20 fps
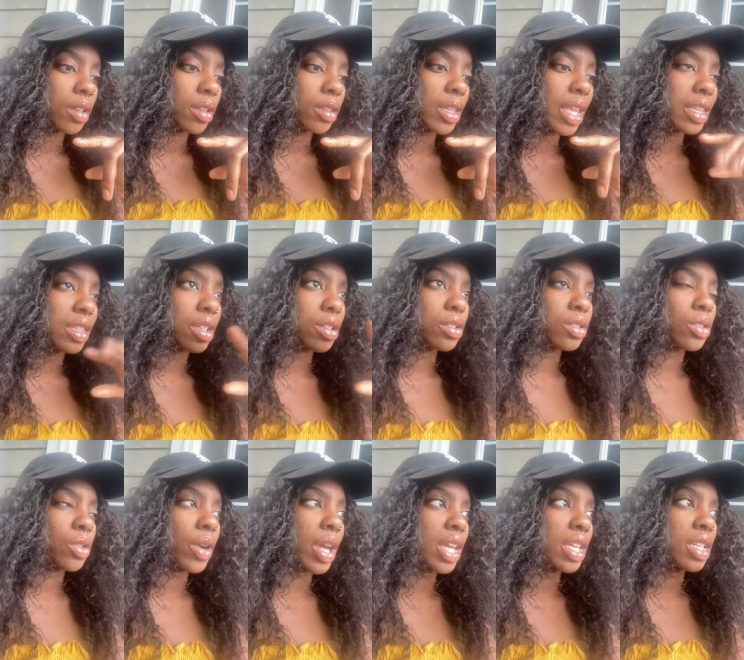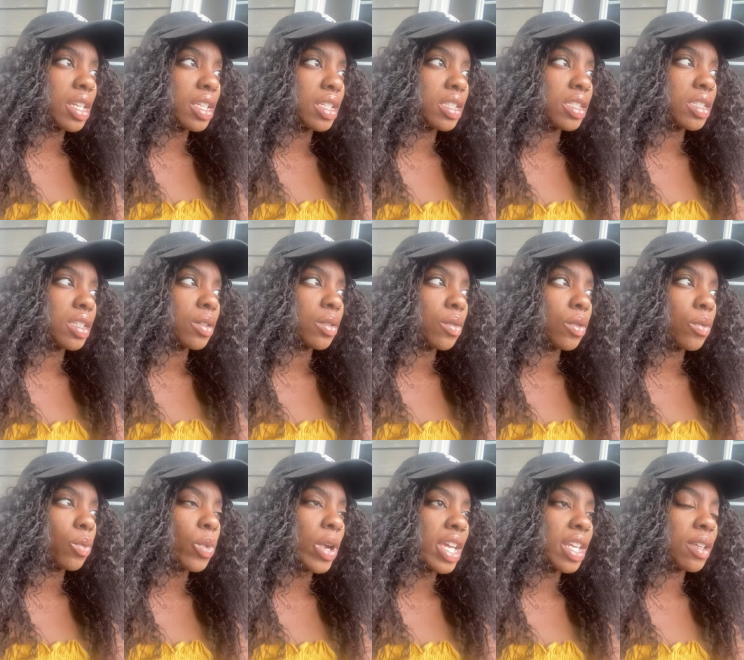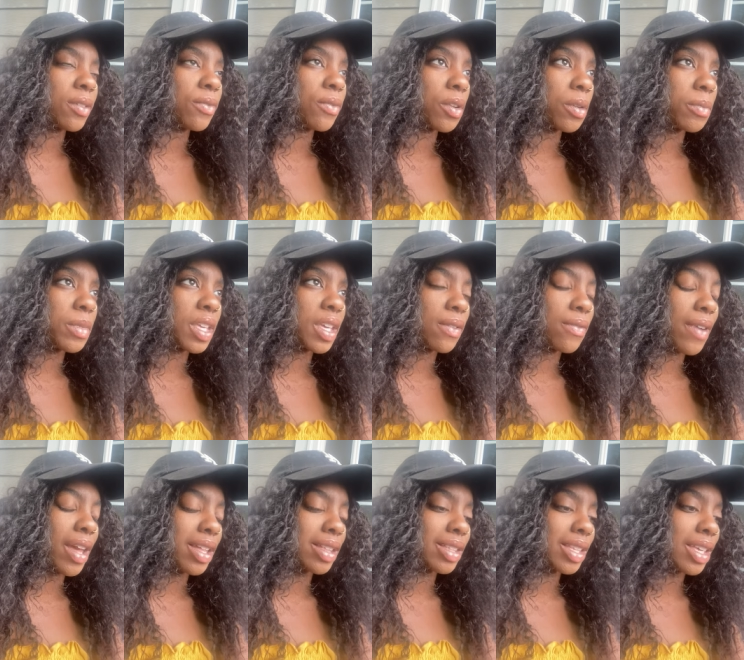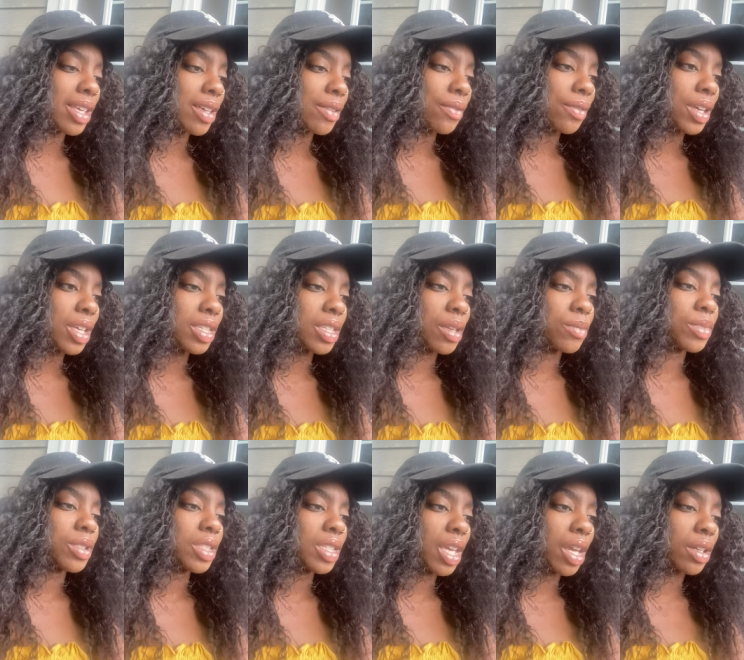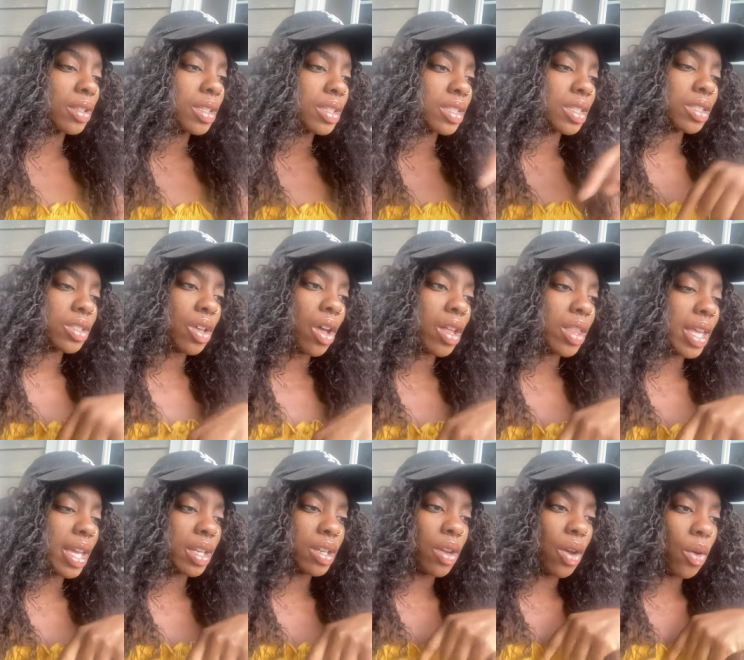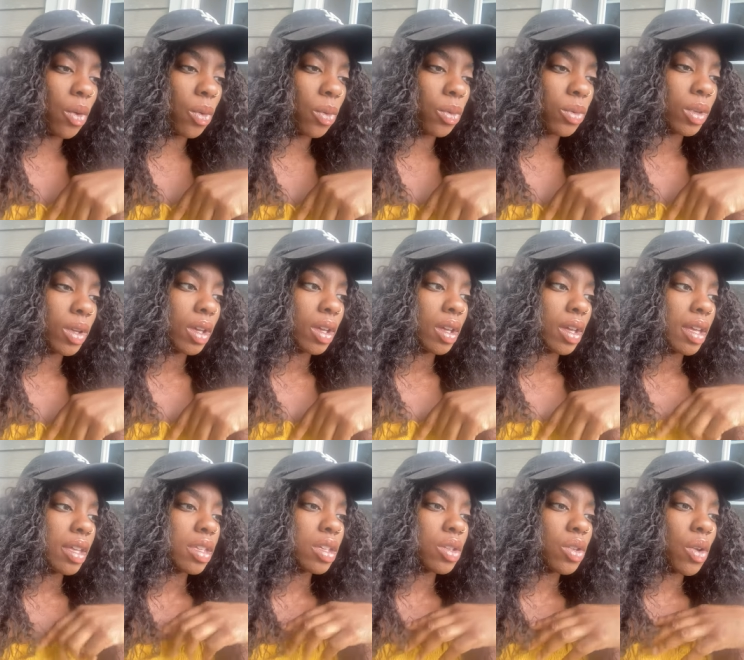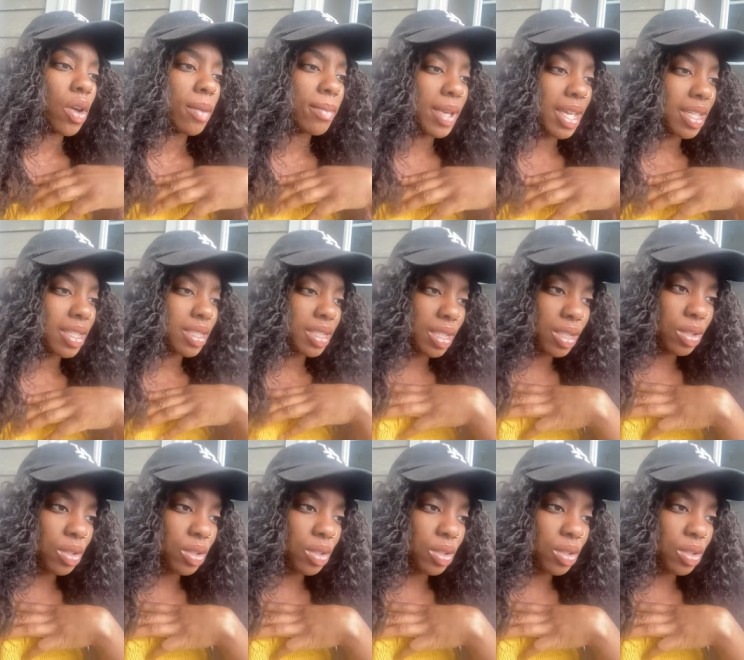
that there's greatness waiting for me if I leave because I'm scared. This is all I know. You know, I'm 18